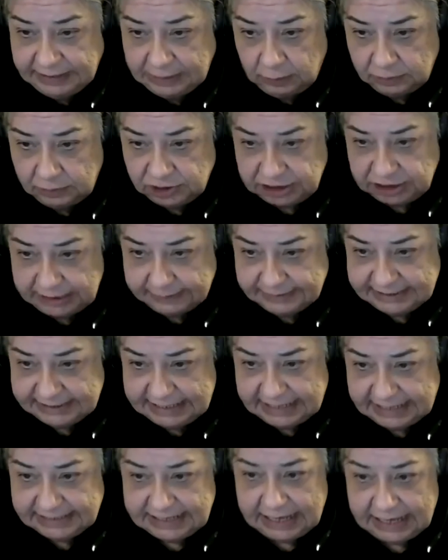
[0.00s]
Hocam
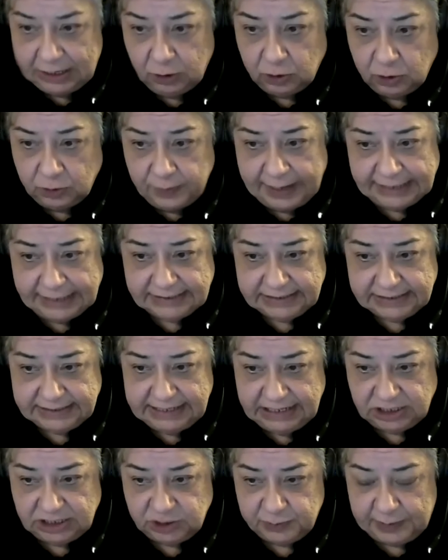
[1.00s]
says, I always
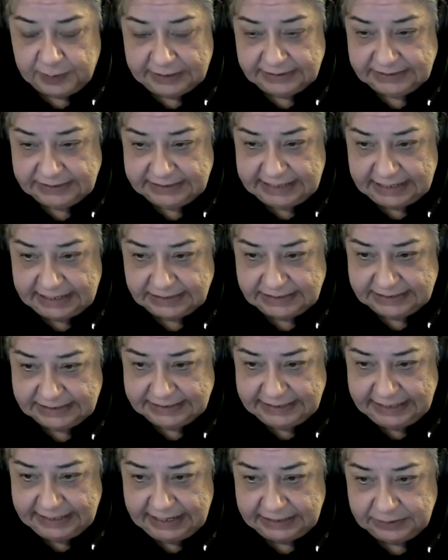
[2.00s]
teach past tense
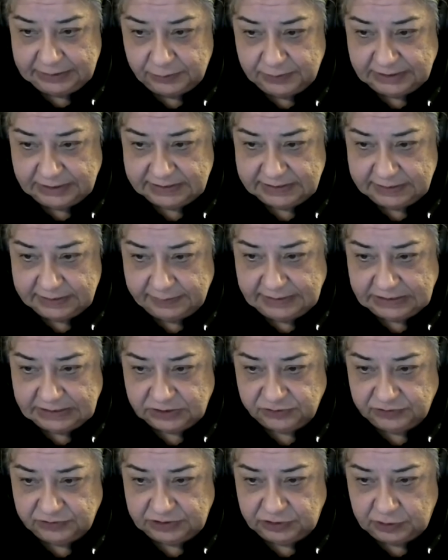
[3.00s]
together with some
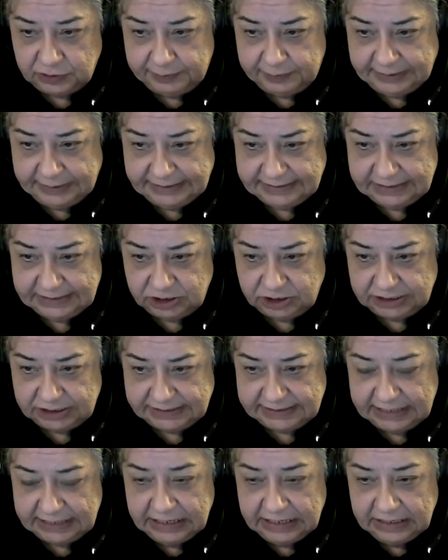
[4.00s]
history topics such as